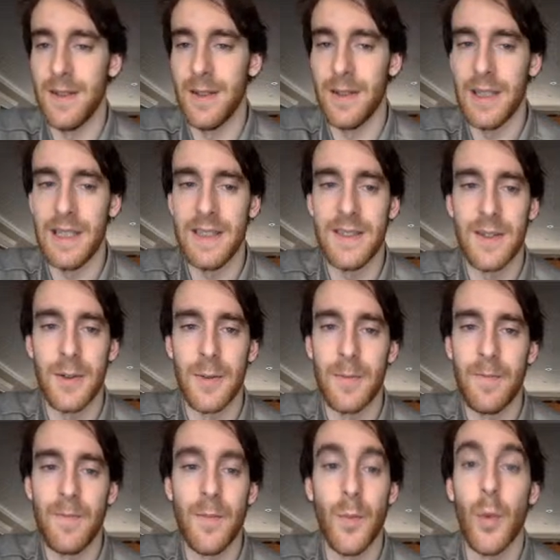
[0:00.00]
Okay, so
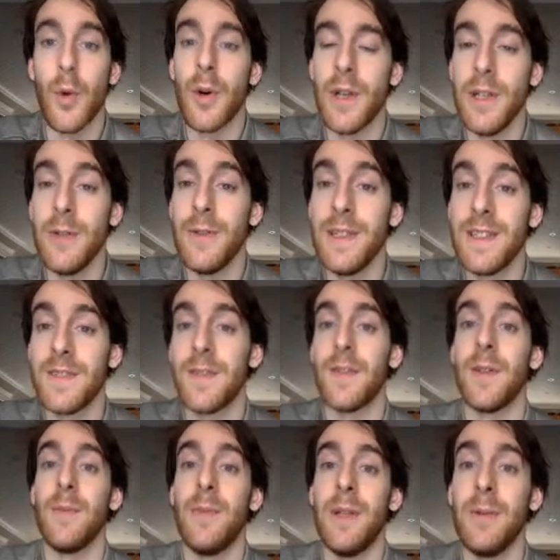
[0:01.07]
more units from
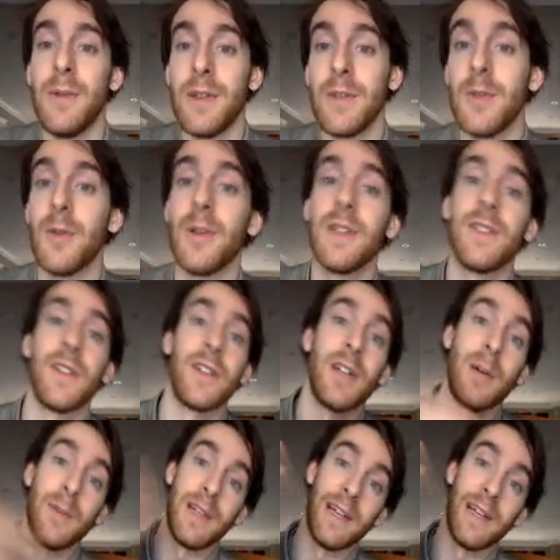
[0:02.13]
the B1 course are coming